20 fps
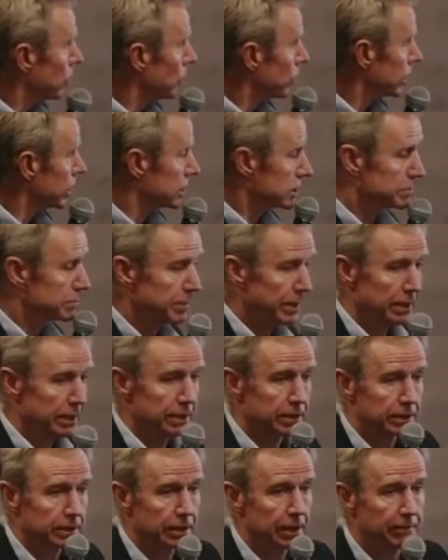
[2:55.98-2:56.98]
the
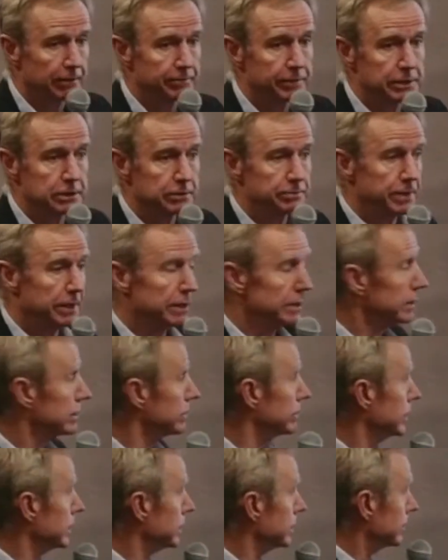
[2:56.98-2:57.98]
spend, government spend in the
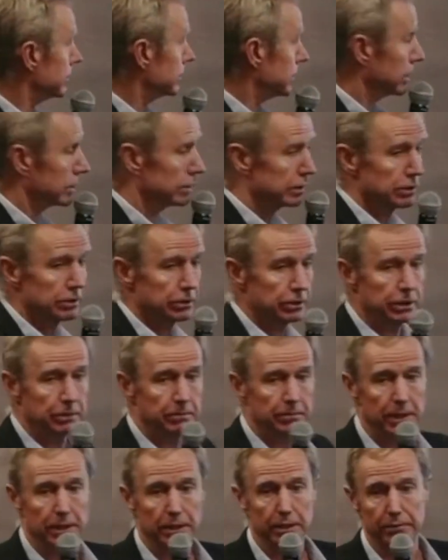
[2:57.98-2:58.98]
region of 230
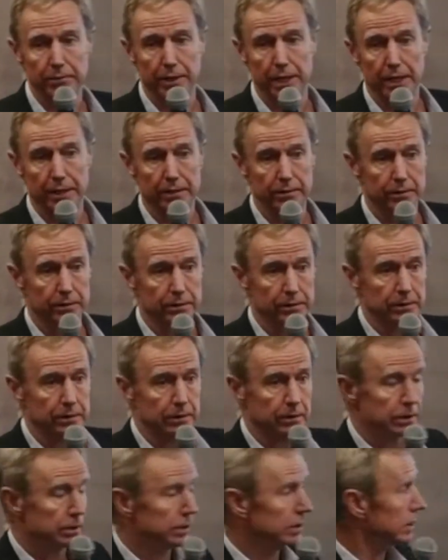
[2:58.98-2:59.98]
billion rand on
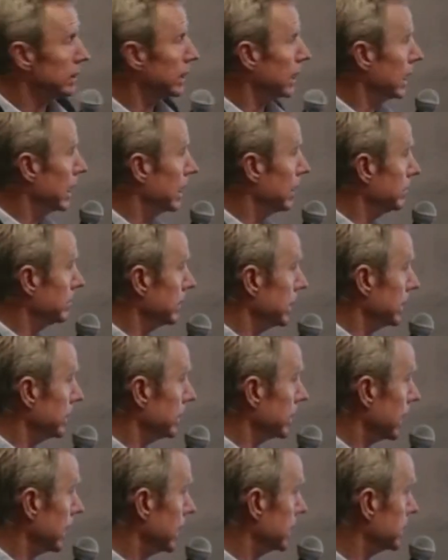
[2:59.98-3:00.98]

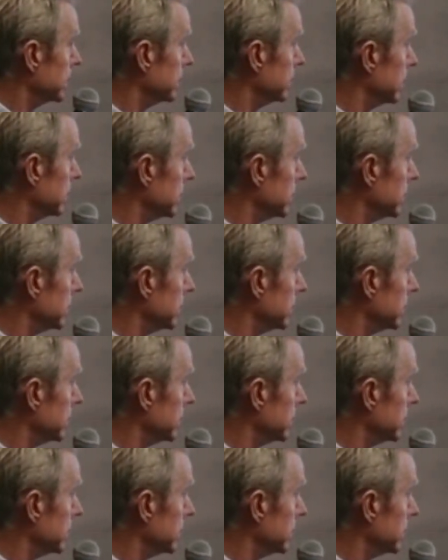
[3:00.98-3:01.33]
education. They